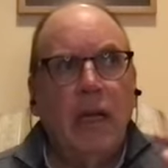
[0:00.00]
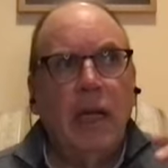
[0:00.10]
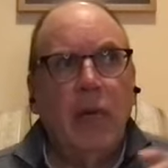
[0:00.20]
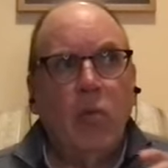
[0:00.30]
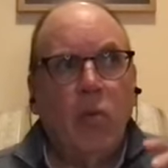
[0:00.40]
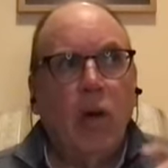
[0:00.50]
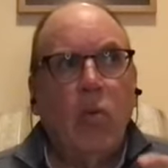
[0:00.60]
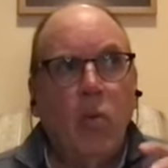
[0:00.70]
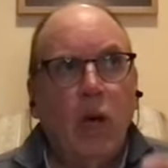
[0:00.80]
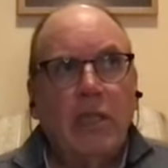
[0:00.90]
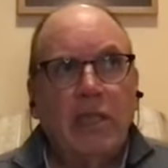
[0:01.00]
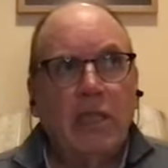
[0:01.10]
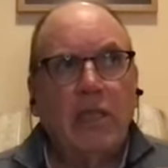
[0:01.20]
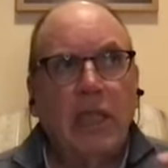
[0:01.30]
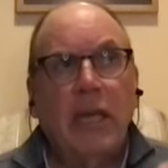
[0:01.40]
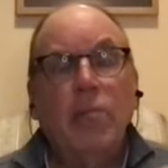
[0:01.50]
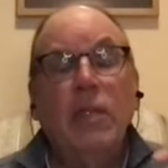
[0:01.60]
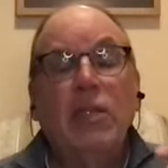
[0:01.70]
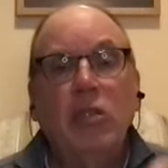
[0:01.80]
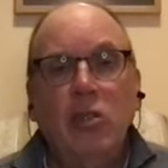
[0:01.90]
And what was it that I'd
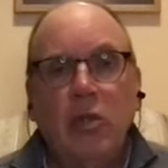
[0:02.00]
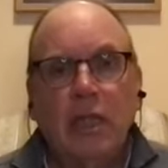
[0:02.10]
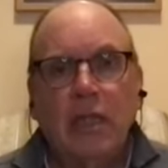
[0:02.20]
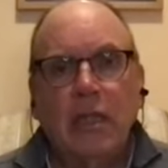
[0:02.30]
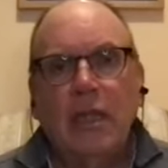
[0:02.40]
been doing?